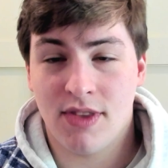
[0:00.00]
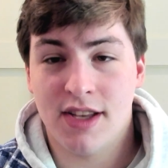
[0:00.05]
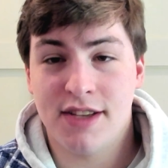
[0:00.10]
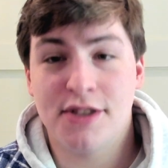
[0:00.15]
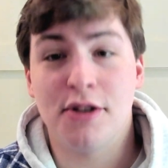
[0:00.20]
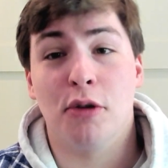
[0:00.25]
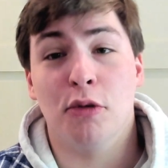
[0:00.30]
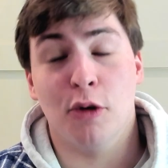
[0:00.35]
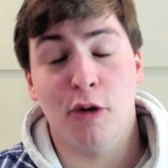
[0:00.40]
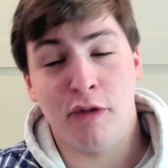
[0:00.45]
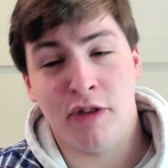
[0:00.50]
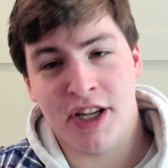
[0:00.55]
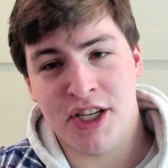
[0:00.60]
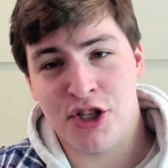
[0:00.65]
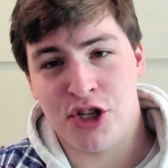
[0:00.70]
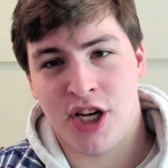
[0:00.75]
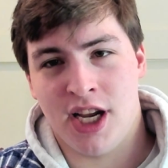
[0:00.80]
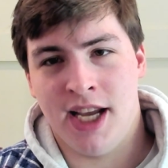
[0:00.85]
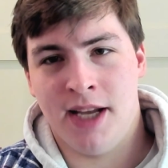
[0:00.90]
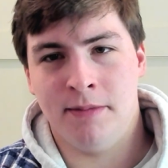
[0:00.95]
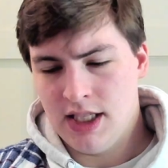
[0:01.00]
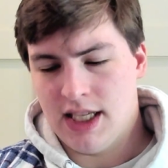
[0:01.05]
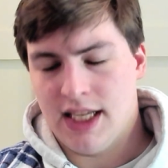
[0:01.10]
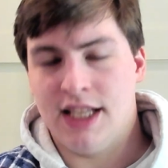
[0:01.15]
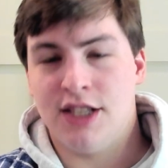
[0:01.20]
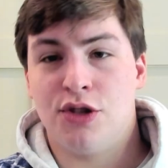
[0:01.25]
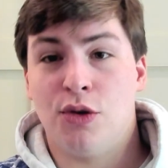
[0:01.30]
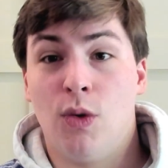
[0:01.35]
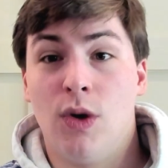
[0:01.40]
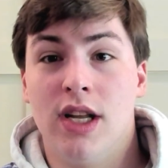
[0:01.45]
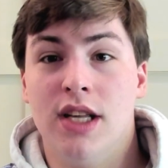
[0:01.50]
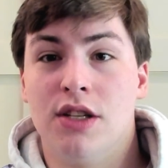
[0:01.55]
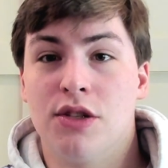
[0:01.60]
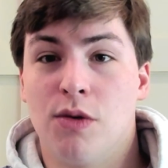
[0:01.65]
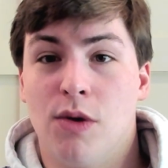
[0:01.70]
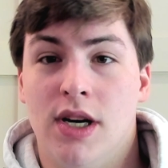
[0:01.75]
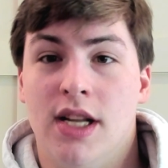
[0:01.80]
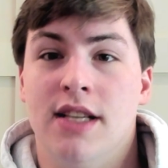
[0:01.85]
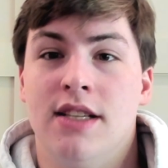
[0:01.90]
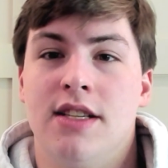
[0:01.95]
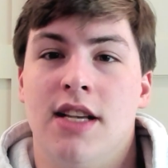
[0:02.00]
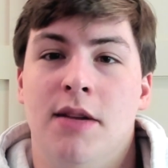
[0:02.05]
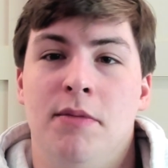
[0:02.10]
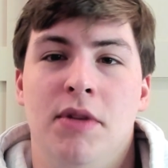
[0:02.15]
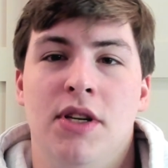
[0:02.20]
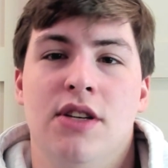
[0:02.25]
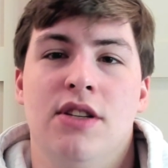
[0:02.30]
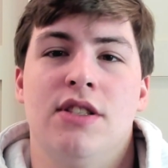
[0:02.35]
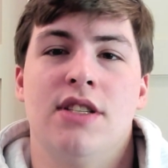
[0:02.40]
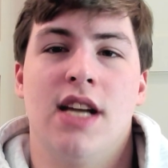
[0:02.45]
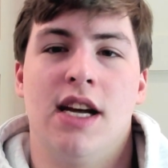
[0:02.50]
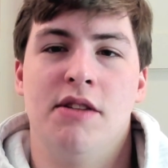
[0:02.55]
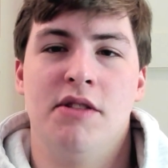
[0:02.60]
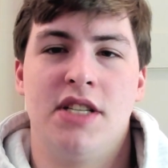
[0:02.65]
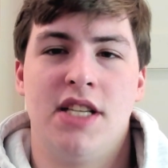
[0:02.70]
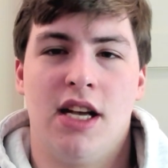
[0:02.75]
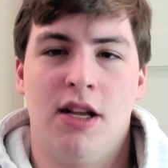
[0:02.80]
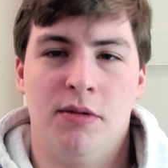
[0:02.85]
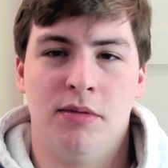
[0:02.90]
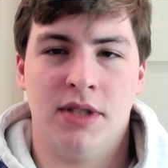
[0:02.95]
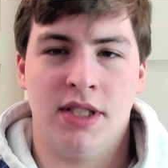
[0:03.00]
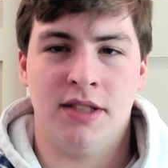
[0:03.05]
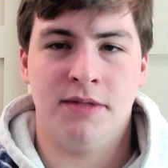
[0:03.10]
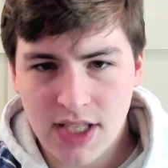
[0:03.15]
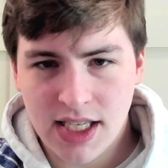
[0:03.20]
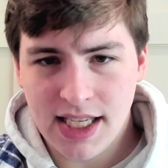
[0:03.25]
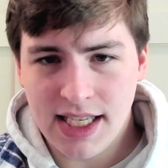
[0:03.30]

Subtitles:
so a revenge game, in 2020, same year as Tyrese Haliburton.